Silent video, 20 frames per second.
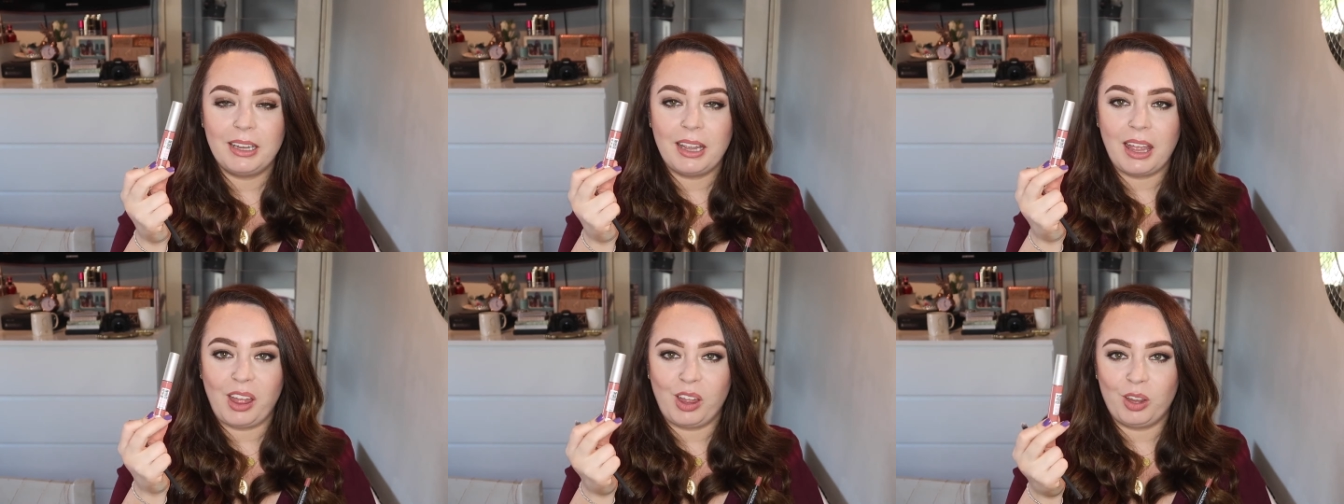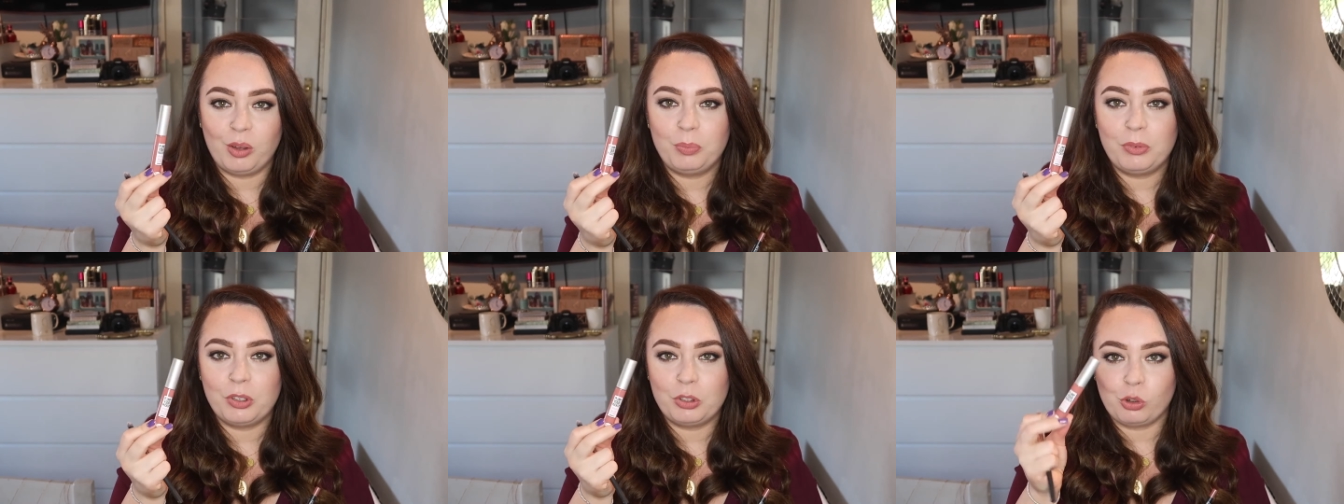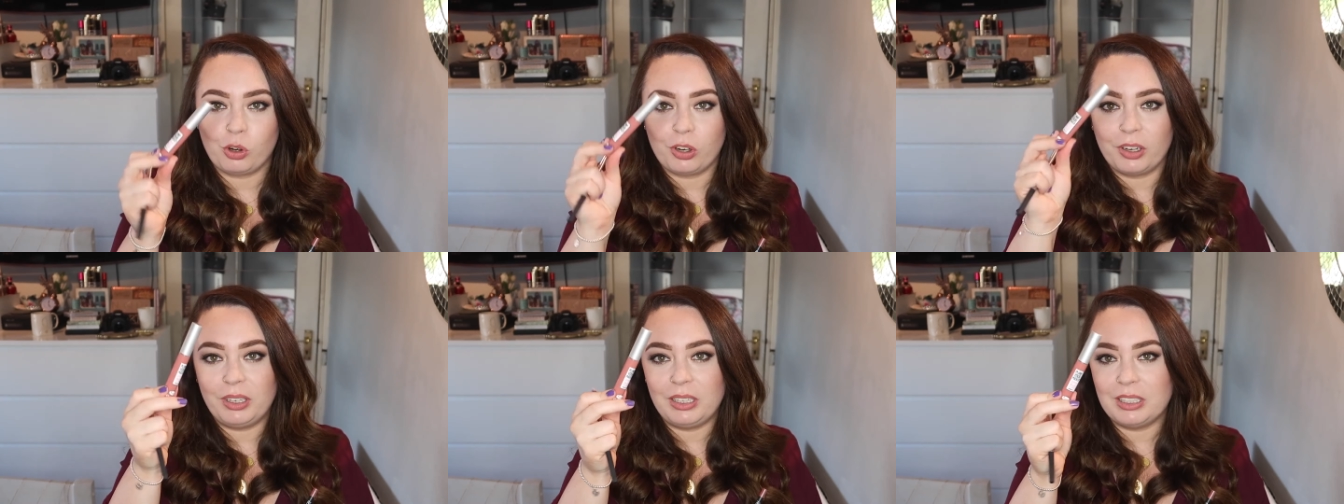help the
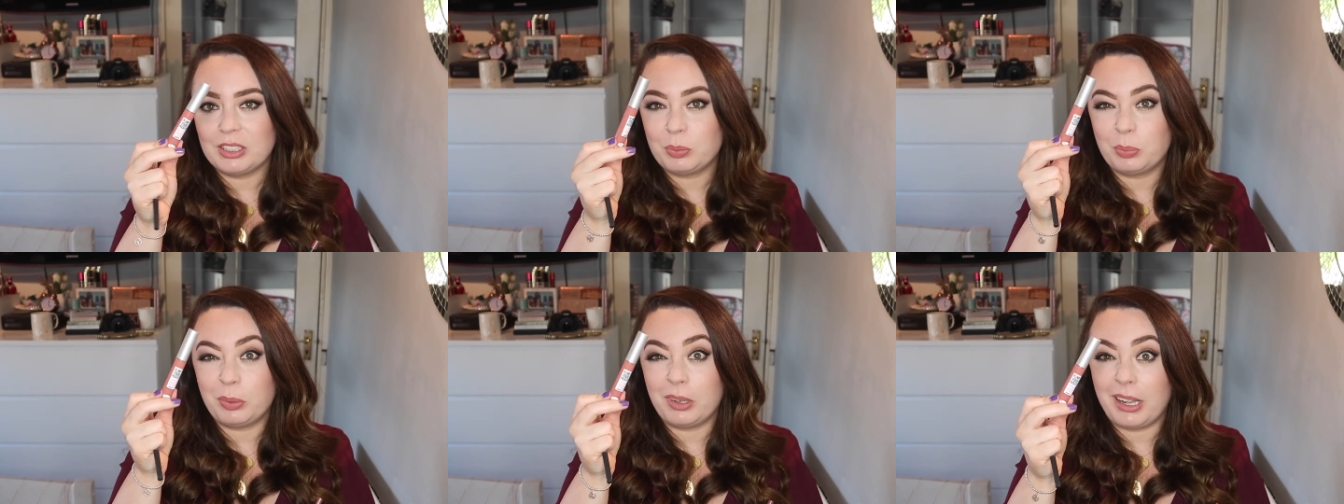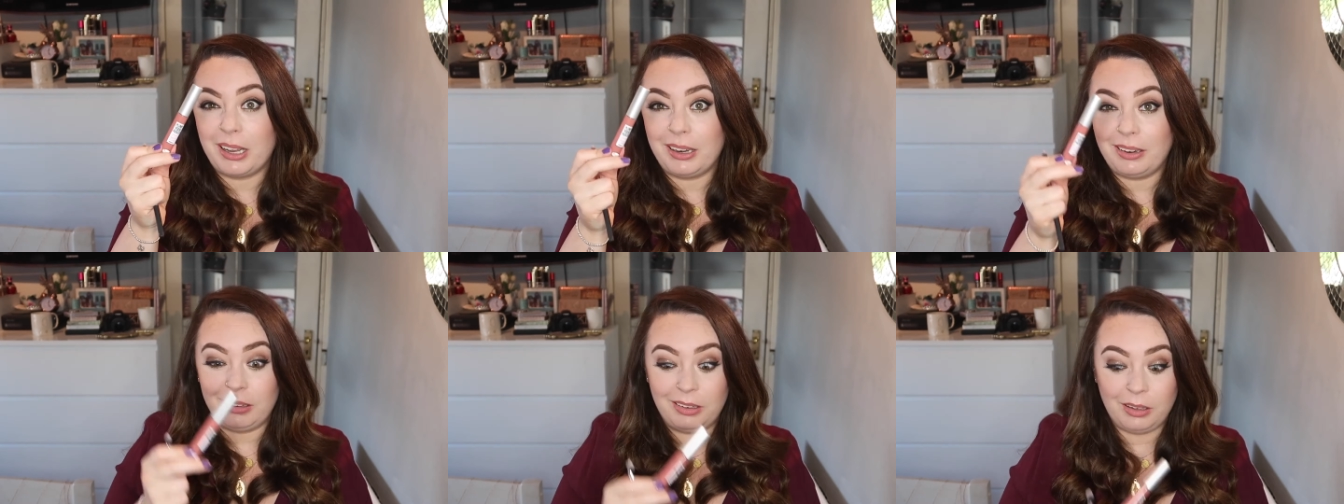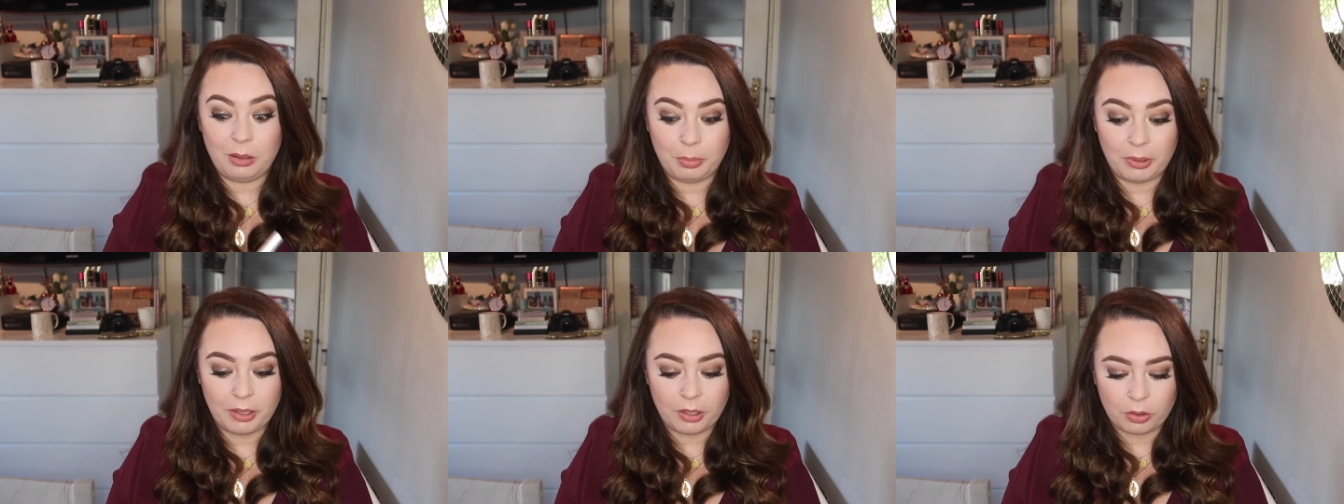dryness but add a
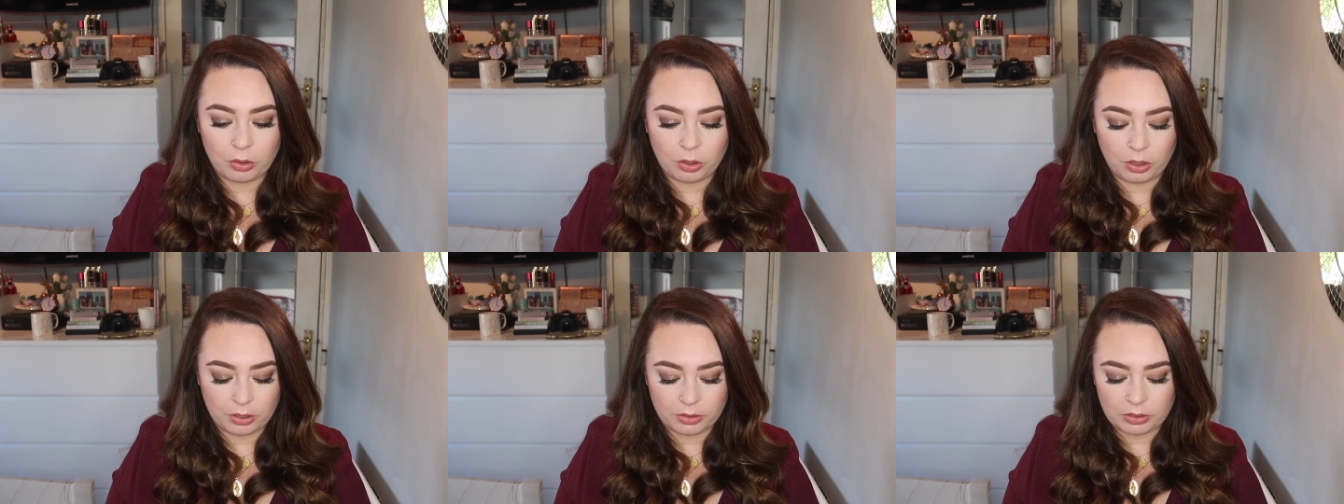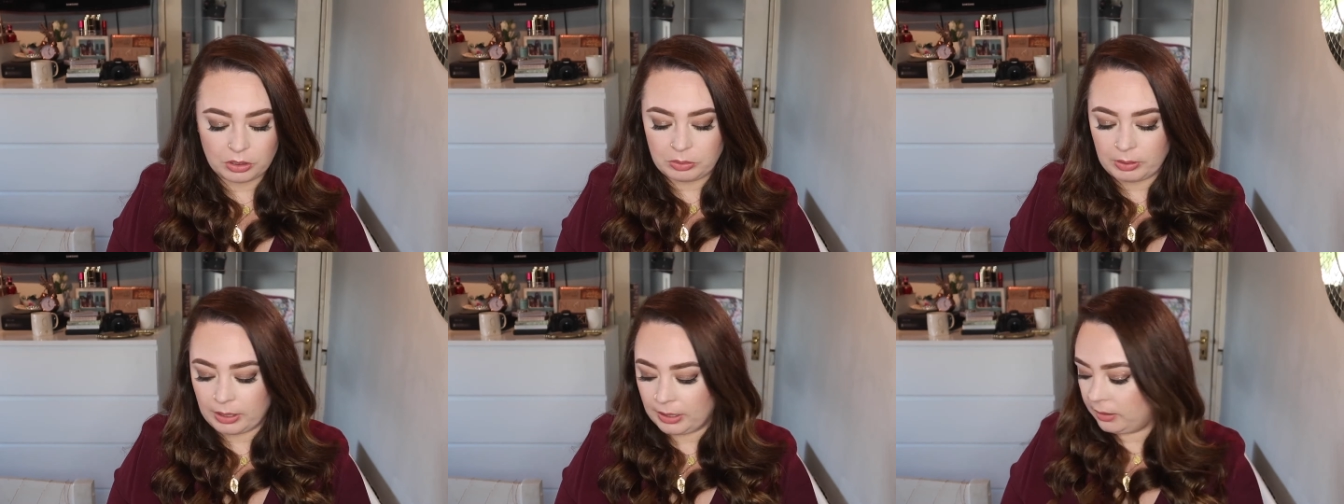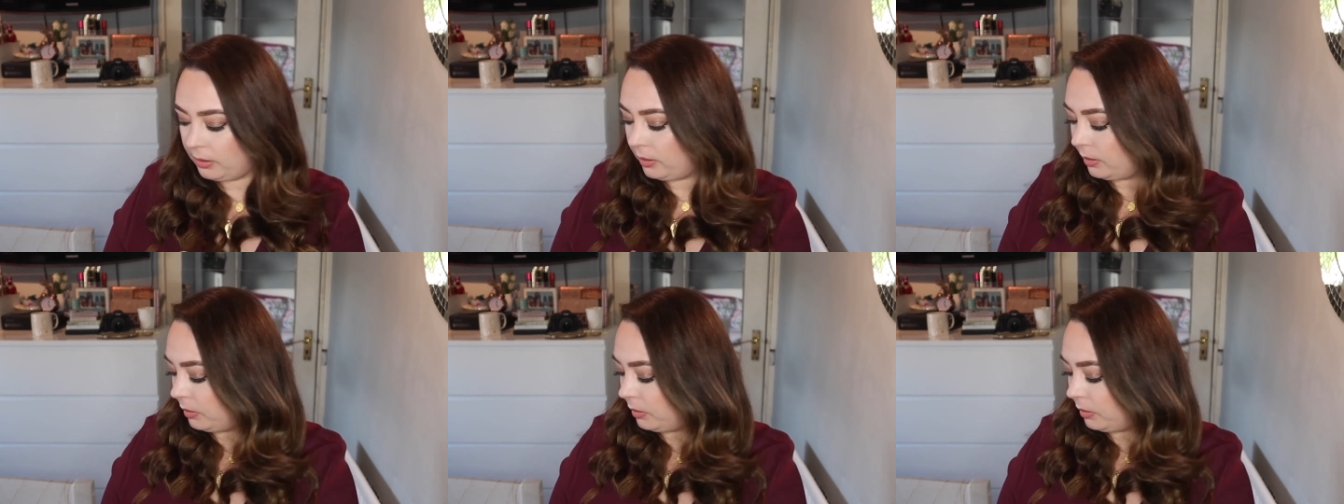little bit of colour as well.